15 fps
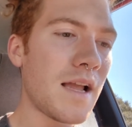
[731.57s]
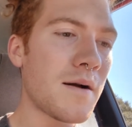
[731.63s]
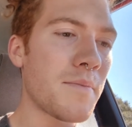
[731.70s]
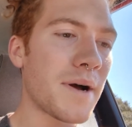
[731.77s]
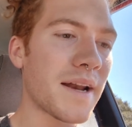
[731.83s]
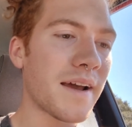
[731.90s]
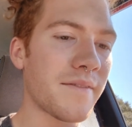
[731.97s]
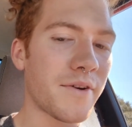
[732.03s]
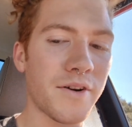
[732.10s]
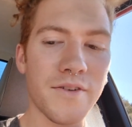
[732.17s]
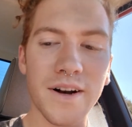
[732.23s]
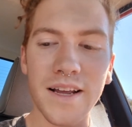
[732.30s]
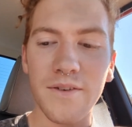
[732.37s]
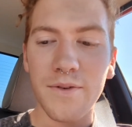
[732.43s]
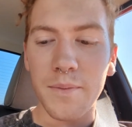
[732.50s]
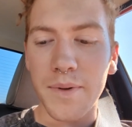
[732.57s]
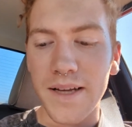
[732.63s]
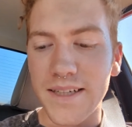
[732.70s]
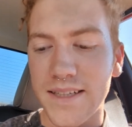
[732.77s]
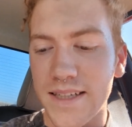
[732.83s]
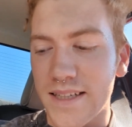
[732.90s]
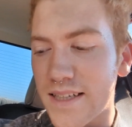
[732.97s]
But I've already
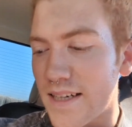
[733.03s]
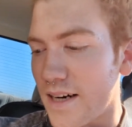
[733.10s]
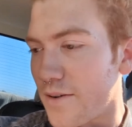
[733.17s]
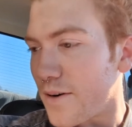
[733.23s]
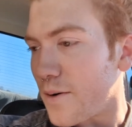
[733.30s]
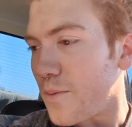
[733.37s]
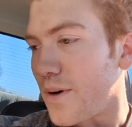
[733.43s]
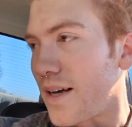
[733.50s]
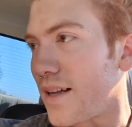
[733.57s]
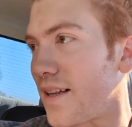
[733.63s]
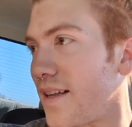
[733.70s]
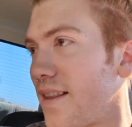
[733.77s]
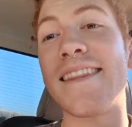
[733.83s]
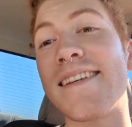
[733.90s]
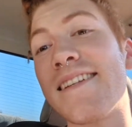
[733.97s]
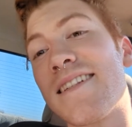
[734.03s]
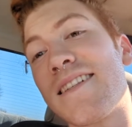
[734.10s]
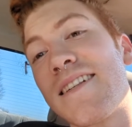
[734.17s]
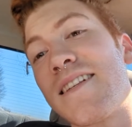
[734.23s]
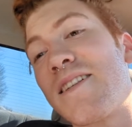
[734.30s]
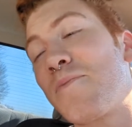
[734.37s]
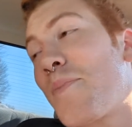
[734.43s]
replaced the steering wheel and the
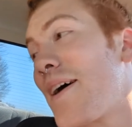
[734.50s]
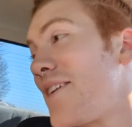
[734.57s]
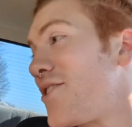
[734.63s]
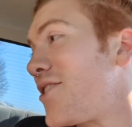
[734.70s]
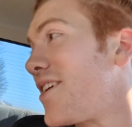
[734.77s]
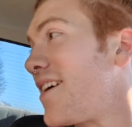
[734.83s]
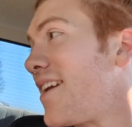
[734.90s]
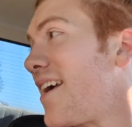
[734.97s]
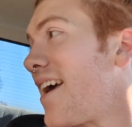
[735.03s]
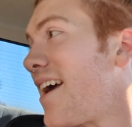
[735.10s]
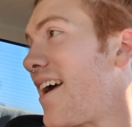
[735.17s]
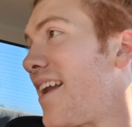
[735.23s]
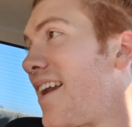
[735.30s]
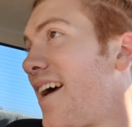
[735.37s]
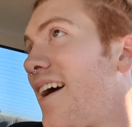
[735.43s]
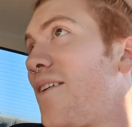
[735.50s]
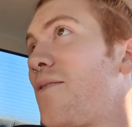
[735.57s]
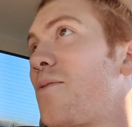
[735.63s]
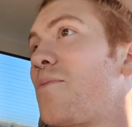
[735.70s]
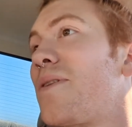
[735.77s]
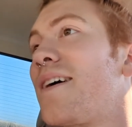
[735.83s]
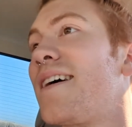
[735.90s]
suspension, and I
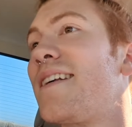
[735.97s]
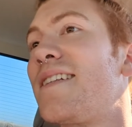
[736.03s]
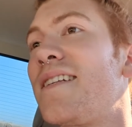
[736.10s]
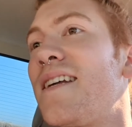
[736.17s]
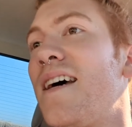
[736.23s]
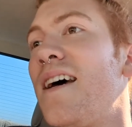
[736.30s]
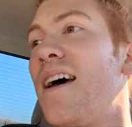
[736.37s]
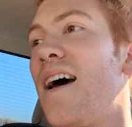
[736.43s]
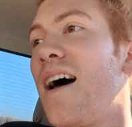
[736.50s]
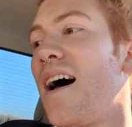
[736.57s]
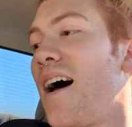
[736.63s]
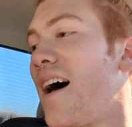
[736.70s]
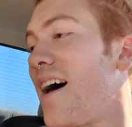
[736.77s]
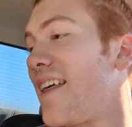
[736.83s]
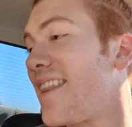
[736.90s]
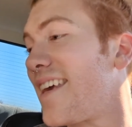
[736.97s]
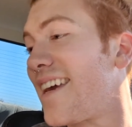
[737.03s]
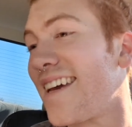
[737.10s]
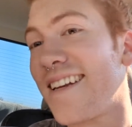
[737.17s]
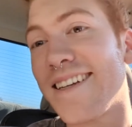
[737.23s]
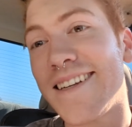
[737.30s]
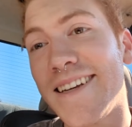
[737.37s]
replaced the
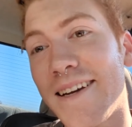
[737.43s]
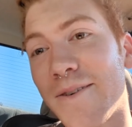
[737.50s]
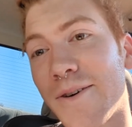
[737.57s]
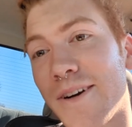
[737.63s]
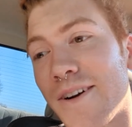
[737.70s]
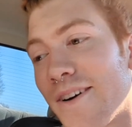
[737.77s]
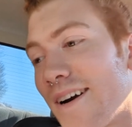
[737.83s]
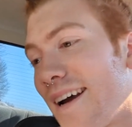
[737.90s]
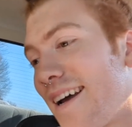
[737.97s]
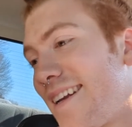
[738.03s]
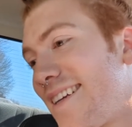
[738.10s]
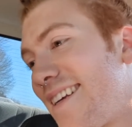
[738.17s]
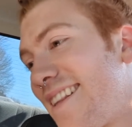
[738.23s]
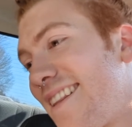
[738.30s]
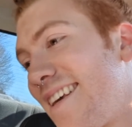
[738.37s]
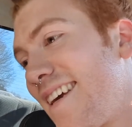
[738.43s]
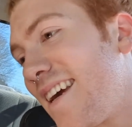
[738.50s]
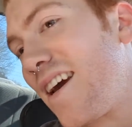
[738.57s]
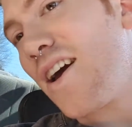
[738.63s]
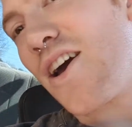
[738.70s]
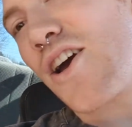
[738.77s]
interior and did the